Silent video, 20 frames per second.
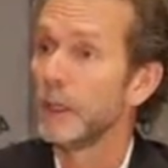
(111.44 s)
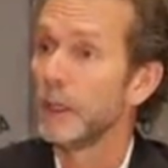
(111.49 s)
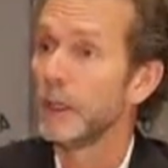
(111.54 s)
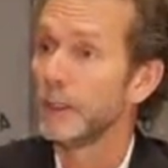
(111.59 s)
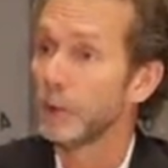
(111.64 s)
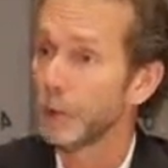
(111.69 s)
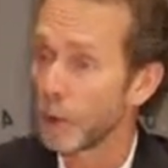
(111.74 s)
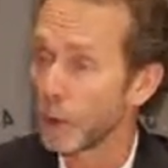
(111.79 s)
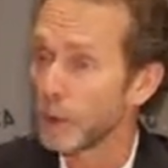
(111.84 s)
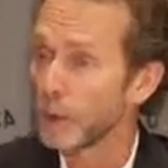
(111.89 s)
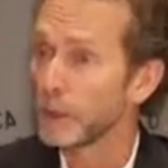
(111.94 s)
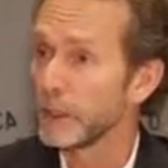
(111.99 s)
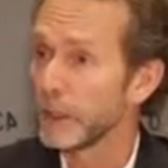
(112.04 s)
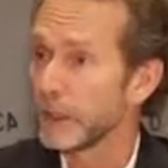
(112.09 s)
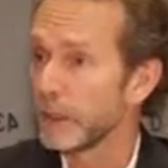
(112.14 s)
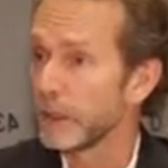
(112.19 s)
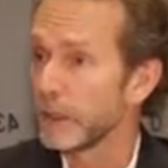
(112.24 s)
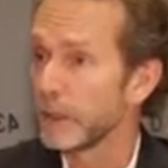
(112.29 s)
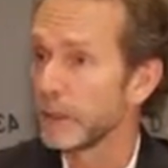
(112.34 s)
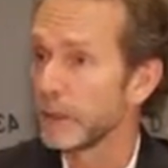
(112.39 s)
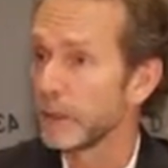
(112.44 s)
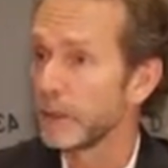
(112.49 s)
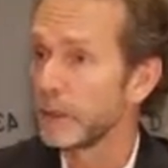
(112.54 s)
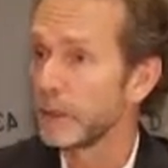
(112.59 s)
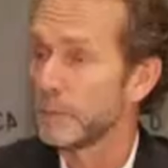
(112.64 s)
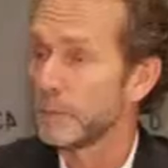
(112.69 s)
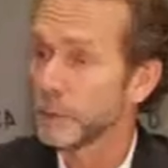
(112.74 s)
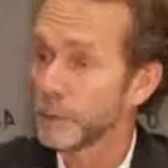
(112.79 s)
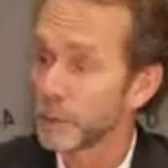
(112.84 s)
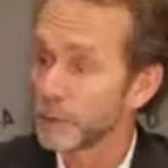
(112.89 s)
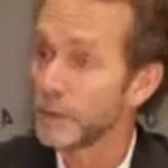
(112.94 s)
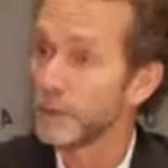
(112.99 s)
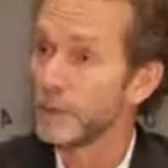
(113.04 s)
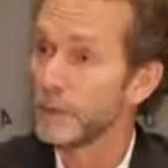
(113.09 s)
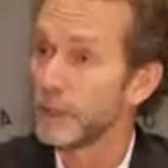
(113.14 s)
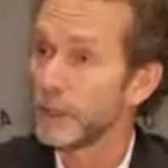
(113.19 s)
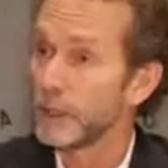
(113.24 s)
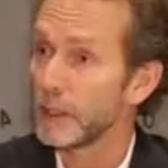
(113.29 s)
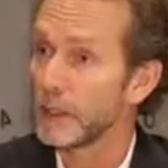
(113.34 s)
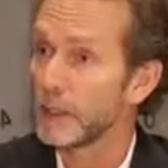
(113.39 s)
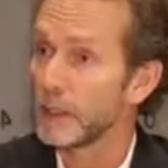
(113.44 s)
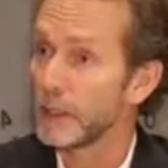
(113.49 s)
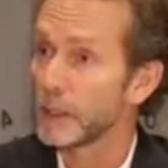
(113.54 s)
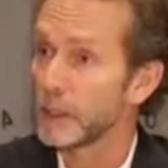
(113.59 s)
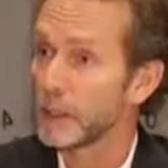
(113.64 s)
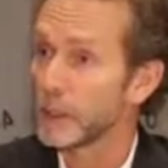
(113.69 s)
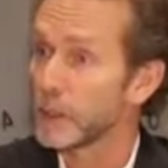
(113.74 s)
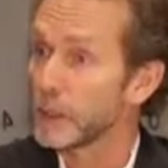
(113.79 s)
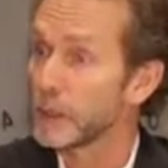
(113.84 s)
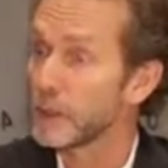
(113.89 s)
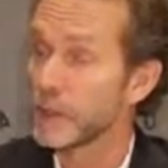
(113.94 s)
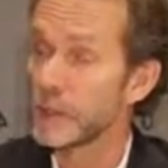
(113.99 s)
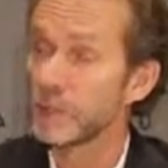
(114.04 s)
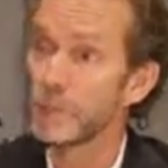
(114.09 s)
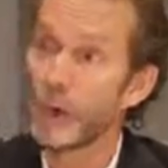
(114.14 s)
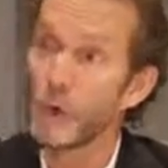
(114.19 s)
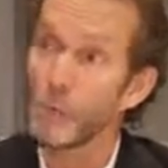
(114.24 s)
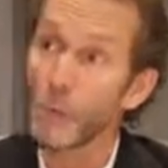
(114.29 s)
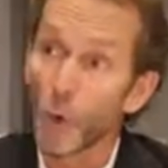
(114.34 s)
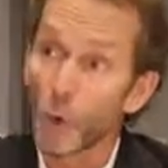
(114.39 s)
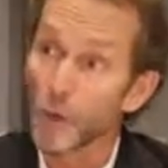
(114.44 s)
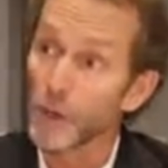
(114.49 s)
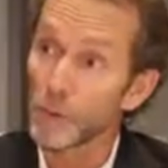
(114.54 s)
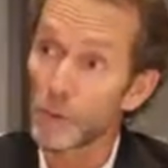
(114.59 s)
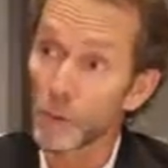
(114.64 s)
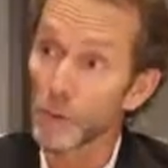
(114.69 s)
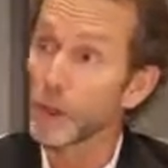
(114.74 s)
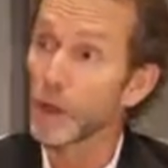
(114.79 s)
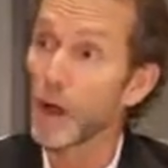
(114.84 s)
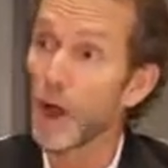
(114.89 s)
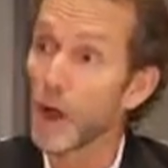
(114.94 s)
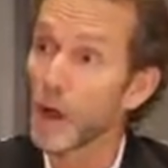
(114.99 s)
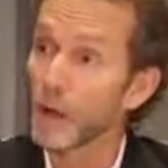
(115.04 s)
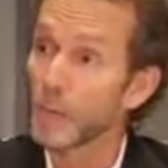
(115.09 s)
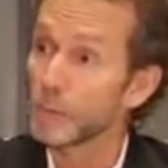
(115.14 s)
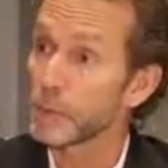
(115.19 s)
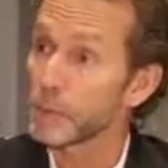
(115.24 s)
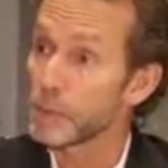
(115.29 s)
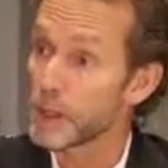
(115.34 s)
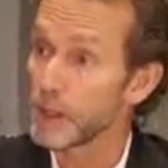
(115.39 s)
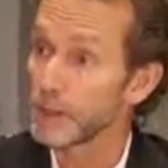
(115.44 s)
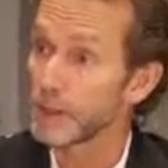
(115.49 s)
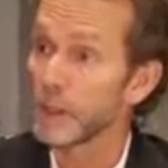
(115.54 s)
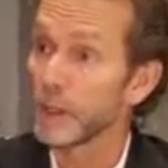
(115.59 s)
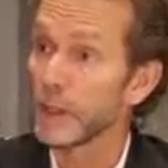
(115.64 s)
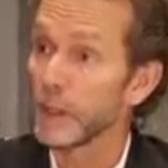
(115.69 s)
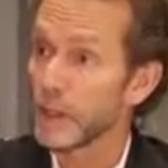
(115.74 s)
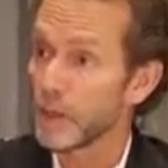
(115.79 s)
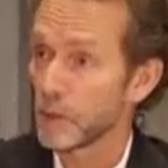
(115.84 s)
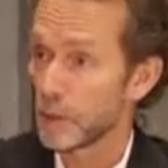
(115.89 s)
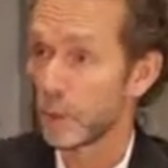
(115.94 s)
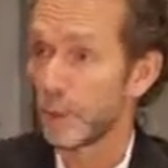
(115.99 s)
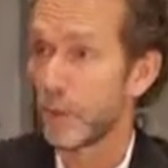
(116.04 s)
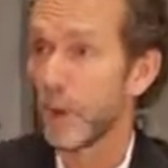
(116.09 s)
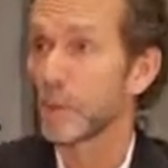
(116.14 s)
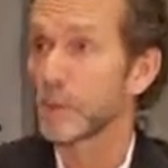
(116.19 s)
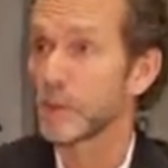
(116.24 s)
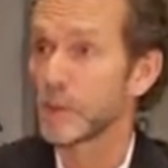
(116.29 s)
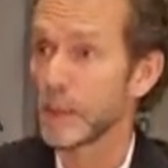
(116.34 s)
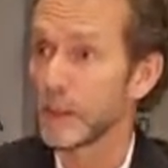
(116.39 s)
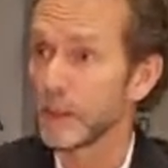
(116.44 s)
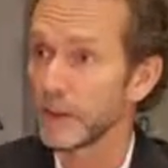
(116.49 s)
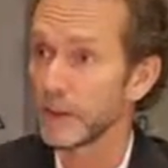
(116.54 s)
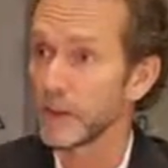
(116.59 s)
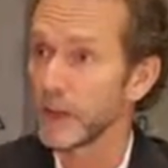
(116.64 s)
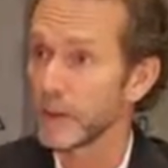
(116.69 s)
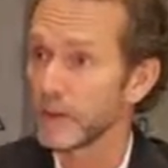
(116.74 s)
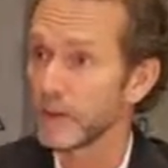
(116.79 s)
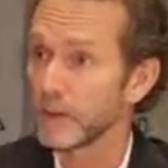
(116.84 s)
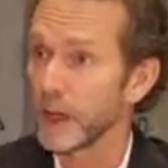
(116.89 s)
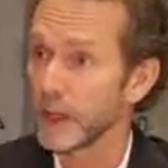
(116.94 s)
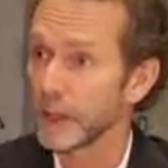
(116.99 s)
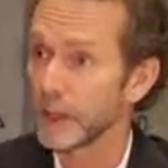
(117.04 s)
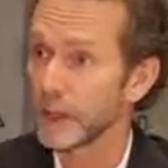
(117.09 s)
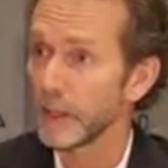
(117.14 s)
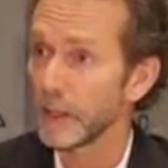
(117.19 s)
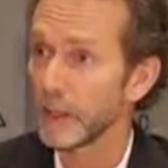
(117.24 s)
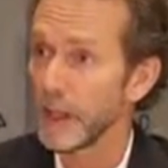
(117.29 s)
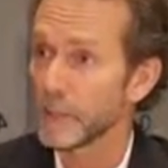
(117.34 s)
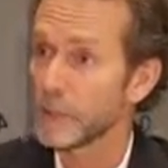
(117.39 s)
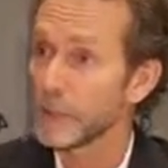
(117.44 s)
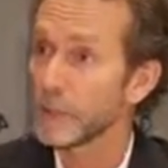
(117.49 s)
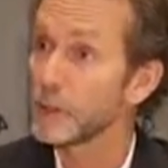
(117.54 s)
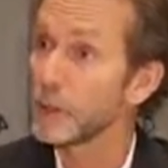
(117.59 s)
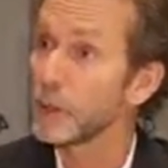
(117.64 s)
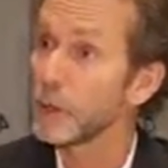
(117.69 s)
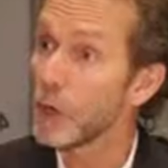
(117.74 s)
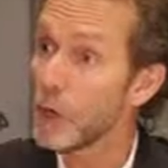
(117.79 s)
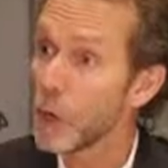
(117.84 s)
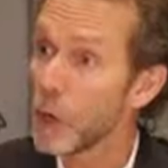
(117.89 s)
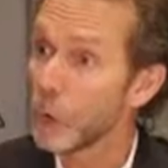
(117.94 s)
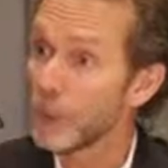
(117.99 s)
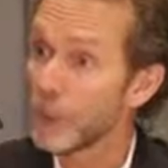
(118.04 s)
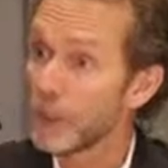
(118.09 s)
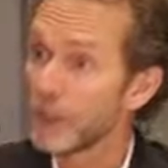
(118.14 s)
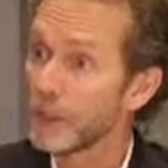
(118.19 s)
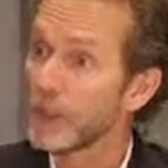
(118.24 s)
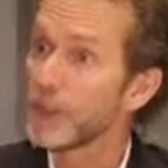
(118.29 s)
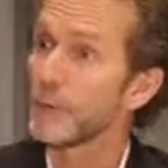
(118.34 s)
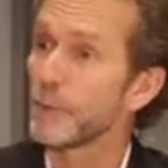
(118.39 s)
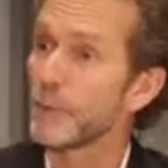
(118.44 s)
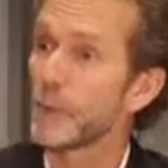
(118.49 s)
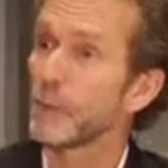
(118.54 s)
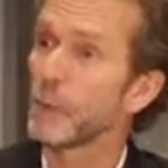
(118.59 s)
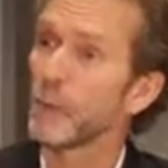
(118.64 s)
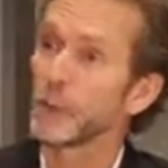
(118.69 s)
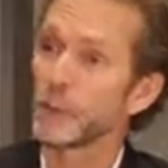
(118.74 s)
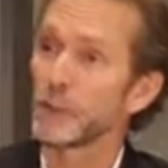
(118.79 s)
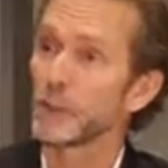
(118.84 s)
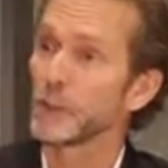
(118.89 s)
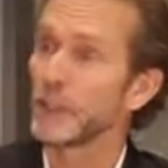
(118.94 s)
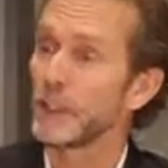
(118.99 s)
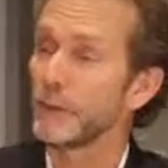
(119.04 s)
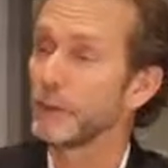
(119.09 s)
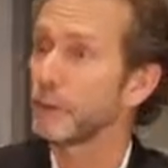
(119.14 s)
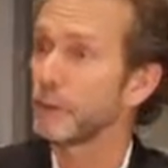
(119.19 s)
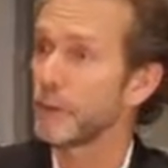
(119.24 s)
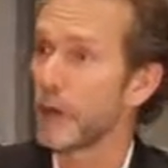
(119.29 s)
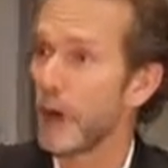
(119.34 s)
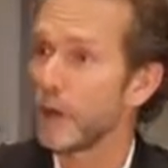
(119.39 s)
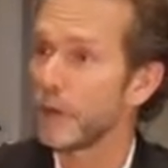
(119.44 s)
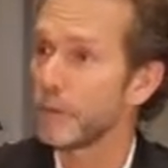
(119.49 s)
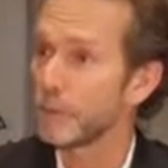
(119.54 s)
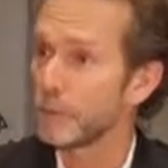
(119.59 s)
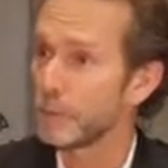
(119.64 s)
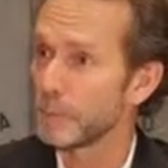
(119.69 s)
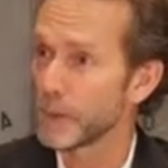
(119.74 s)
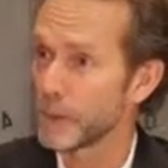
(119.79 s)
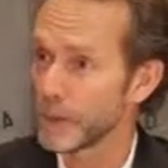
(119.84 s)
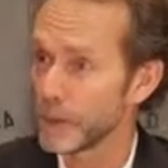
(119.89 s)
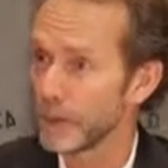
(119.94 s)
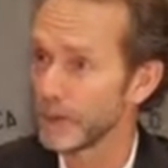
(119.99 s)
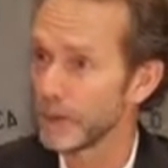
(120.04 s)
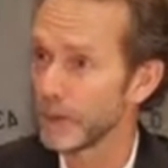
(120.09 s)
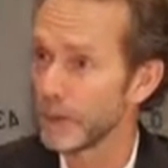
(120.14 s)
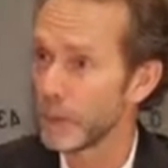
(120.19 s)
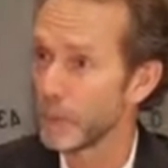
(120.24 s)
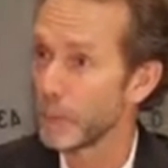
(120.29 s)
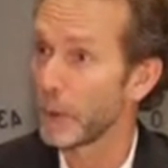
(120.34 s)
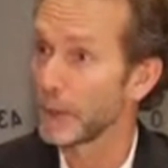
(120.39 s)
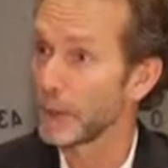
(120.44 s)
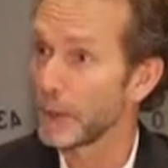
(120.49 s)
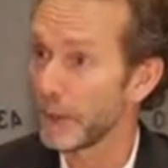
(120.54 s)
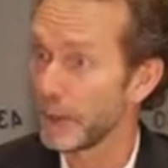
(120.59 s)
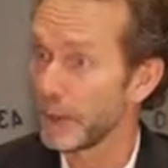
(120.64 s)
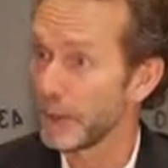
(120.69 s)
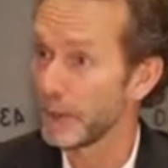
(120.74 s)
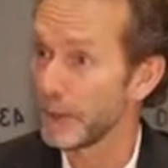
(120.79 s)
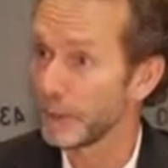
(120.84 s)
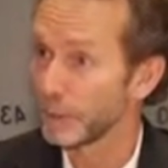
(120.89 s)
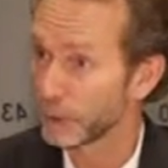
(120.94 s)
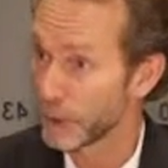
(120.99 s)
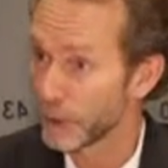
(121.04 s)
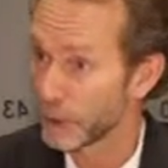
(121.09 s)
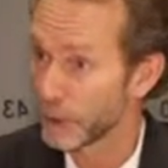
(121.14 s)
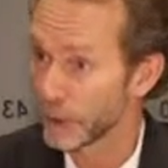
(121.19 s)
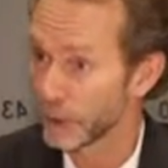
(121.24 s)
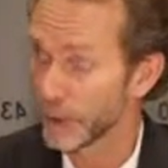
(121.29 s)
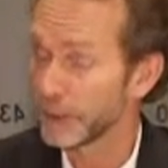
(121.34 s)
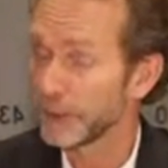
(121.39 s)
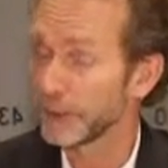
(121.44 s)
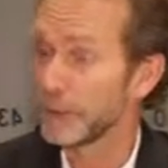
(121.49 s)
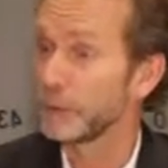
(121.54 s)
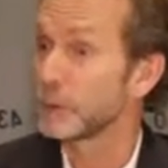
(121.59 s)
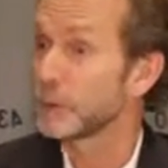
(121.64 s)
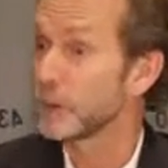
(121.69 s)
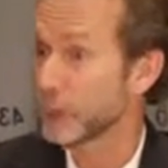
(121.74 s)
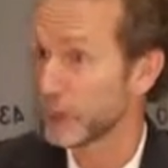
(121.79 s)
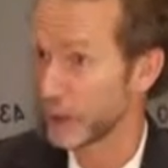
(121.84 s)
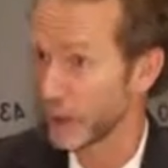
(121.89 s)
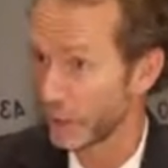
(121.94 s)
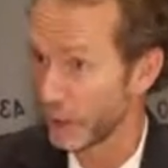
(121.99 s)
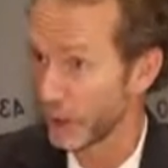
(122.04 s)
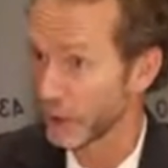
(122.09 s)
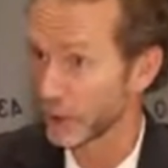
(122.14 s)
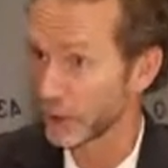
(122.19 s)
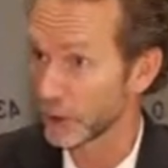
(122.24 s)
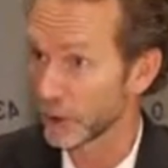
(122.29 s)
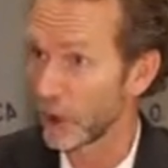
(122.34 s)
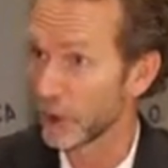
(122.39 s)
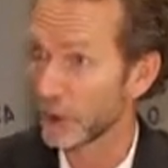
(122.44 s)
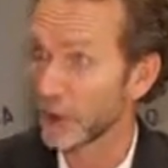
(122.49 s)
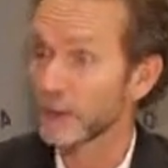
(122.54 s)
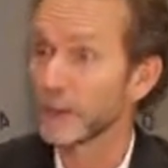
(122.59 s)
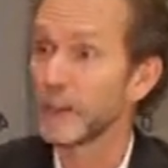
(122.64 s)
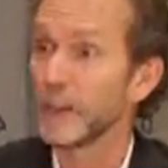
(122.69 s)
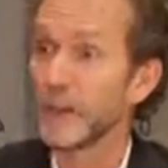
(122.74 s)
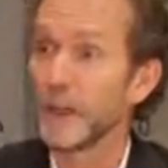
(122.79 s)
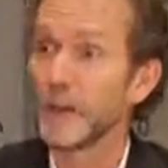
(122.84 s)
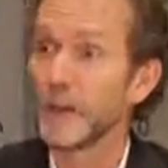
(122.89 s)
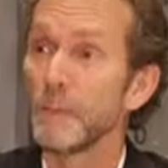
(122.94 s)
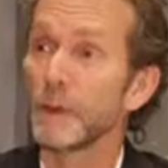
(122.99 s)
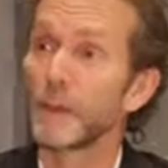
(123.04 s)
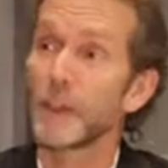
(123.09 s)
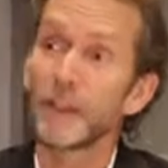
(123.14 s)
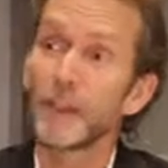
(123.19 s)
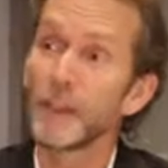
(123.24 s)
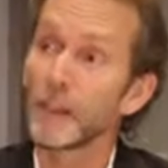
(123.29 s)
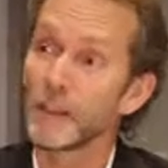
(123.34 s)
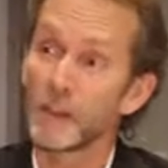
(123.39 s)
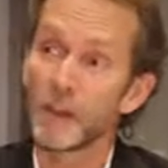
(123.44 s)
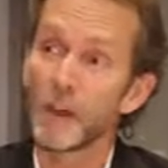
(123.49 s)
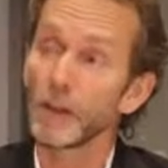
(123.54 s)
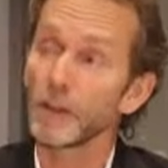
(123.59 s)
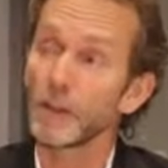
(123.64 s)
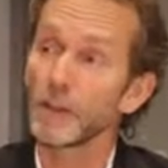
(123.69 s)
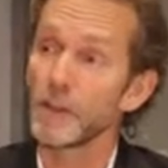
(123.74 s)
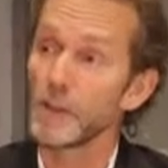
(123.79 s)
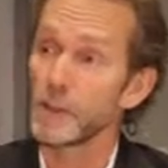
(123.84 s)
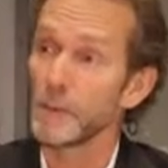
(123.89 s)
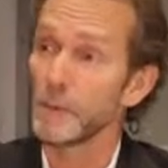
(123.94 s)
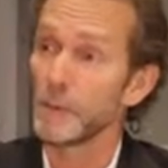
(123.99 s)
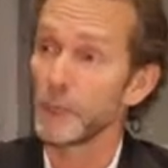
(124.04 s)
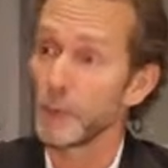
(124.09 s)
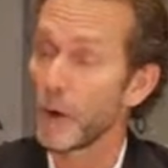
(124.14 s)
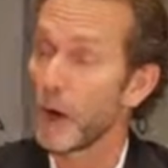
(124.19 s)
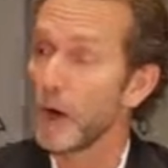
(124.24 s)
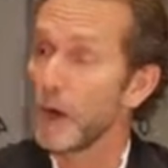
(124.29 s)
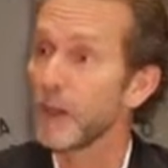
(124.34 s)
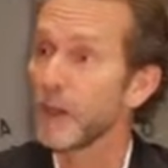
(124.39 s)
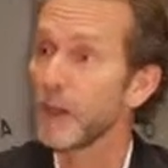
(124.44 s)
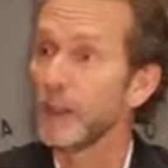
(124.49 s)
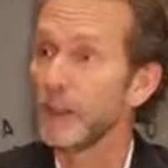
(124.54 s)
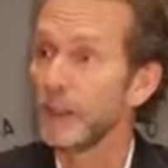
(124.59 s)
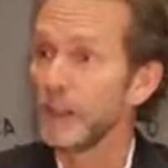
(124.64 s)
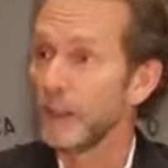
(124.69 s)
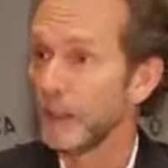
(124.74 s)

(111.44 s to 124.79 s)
And normally, productivity is increasing by more than 1.5%. So 4% is in fact a bit too low if you want to achieve 2.5% inflation, which is the inflation target. But I think the target is a bit too high.